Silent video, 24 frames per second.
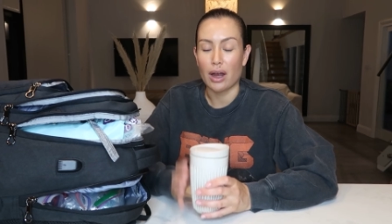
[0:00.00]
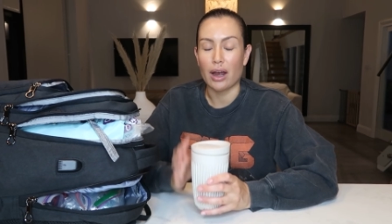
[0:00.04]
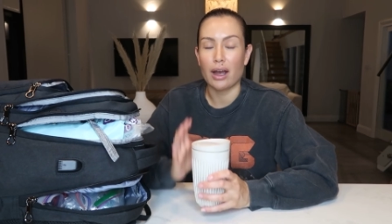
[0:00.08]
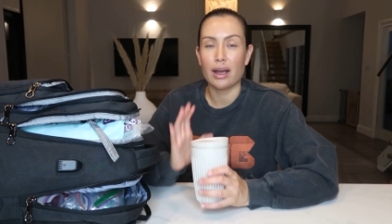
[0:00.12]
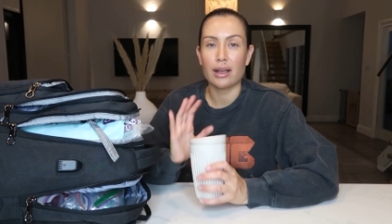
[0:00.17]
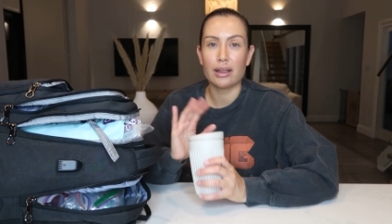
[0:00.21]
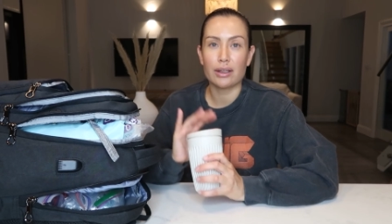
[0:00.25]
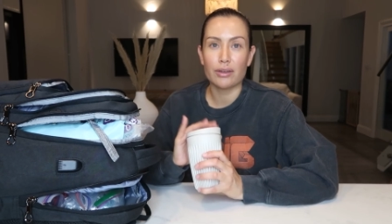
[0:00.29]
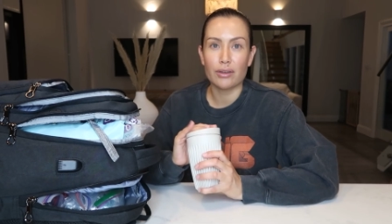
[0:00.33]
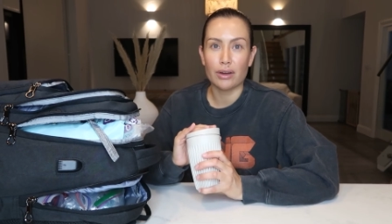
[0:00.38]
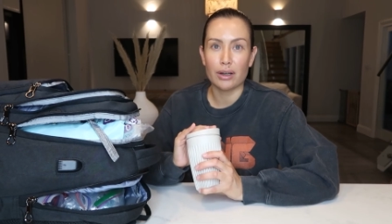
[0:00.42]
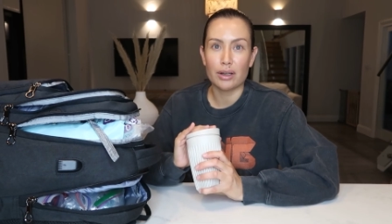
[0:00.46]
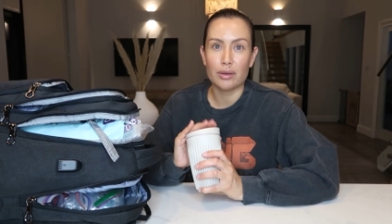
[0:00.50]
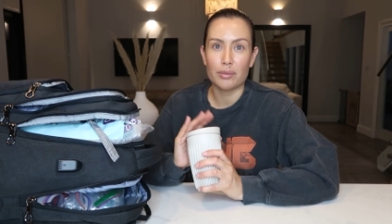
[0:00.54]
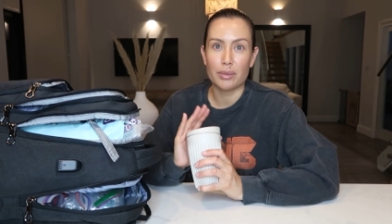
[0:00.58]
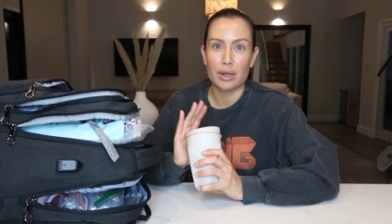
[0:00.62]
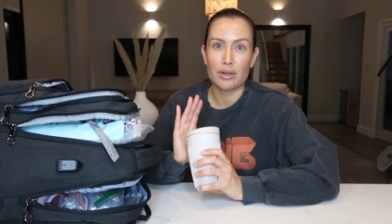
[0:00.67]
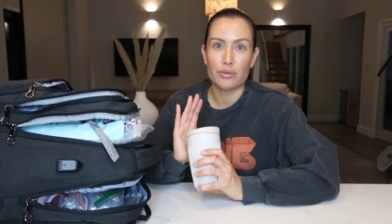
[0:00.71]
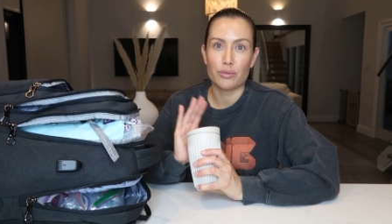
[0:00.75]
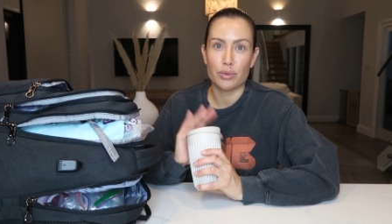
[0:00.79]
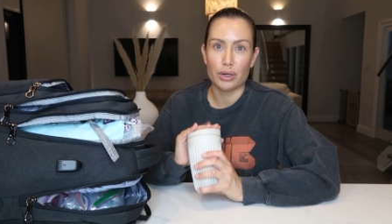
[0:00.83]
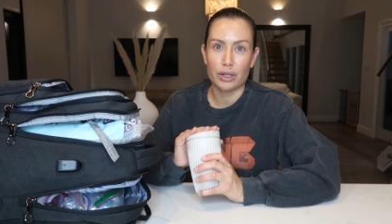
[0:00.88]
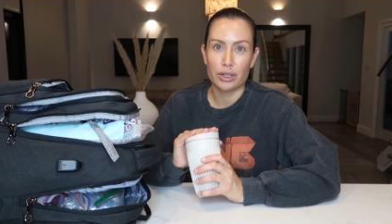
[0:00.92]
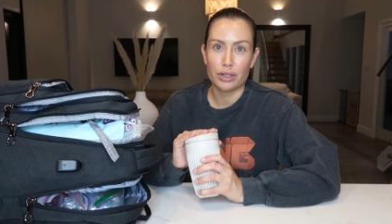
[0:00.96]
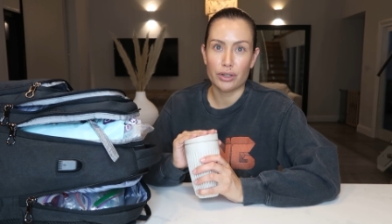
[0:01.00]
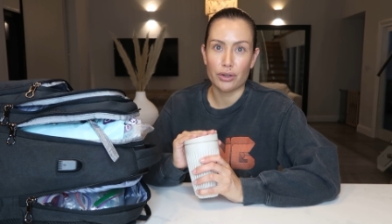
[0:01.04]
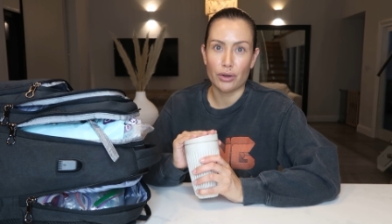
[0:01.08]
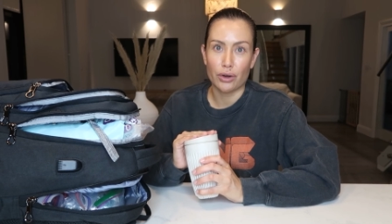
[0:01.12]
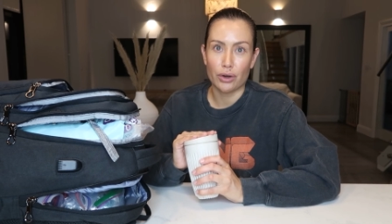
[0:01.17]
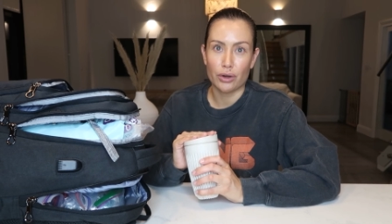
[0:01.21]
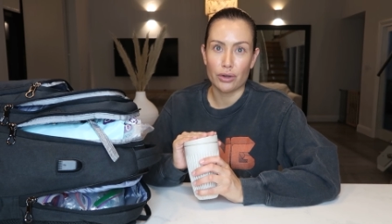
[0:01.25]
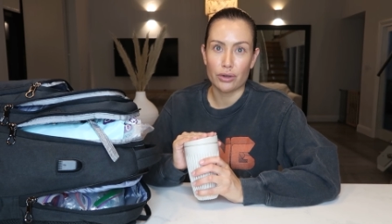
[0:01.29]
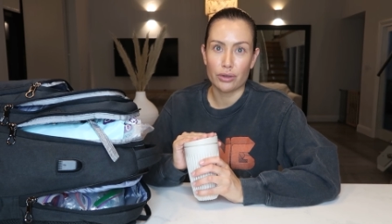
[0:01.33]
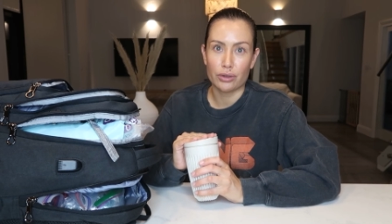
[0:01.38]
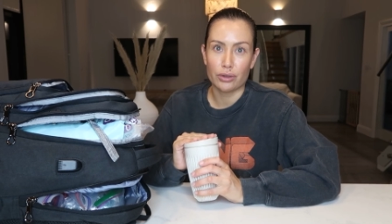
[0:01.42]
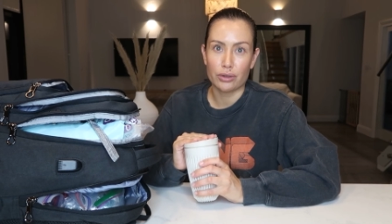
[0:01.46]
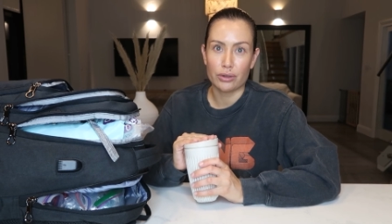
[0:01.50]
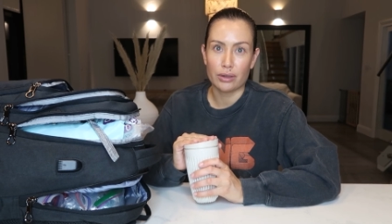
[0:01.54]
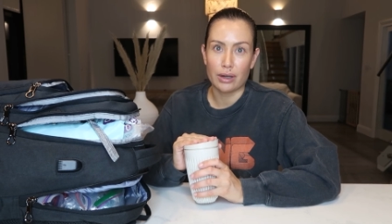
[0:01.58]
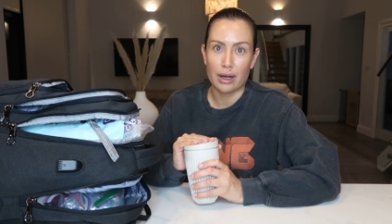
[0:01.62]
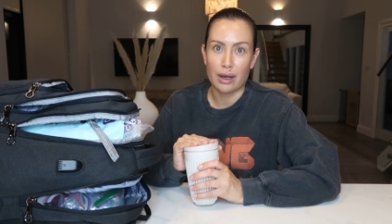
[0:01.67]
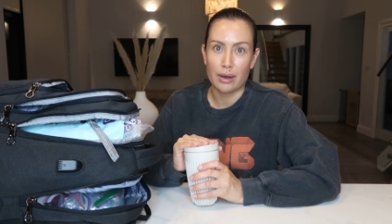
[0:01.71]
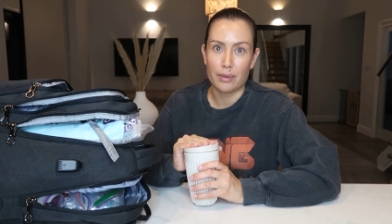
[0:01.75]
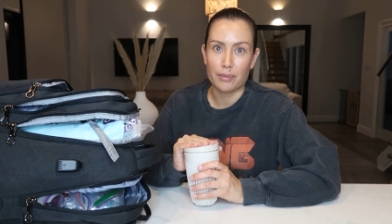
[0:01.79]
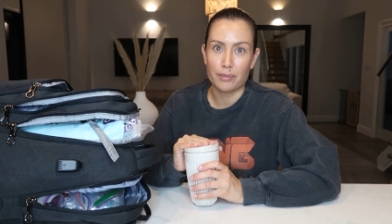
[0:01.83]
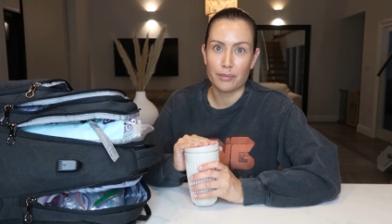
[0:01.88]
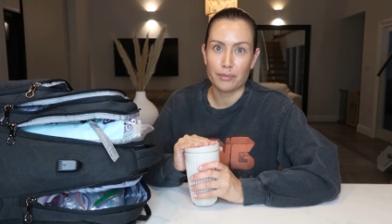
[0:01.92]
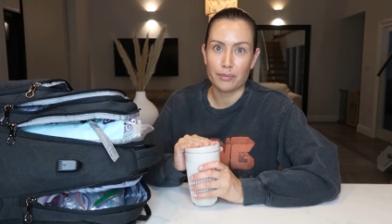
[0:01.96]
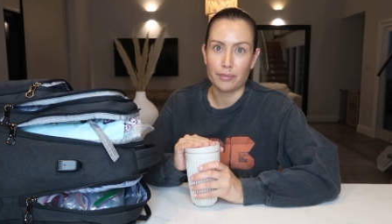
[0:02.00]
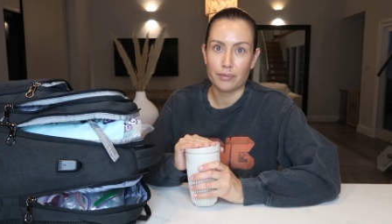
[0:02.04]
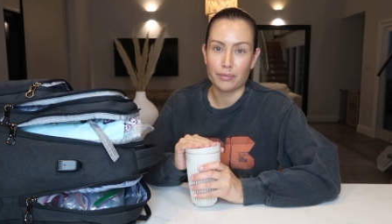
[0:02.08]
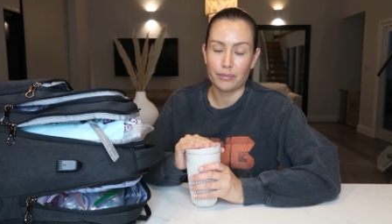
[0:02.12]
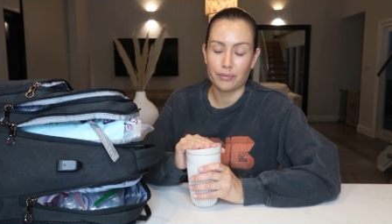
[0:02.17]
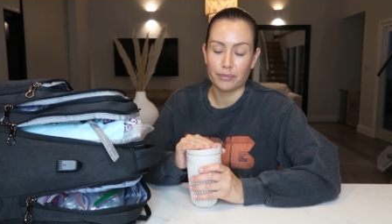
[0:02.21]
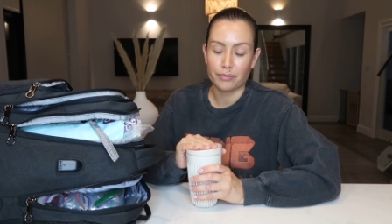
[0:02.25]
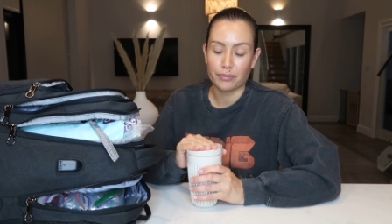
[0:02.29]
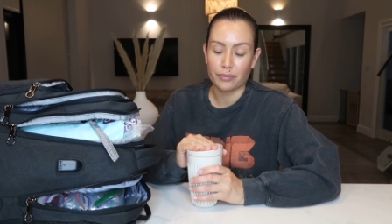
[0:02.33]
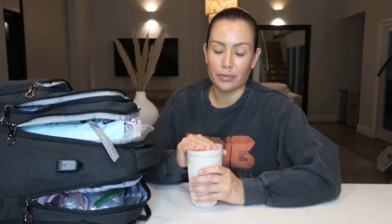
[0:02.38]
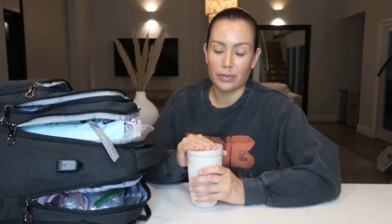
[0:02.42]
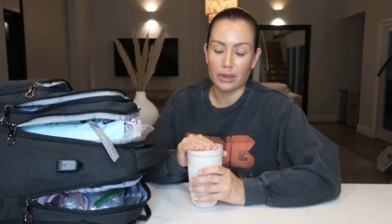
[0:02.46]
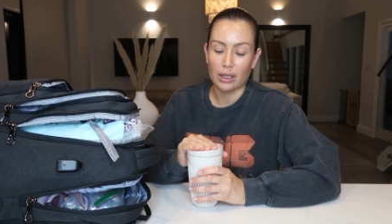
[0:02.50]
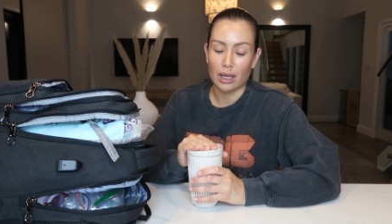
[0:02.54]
I highly recommend bringing your own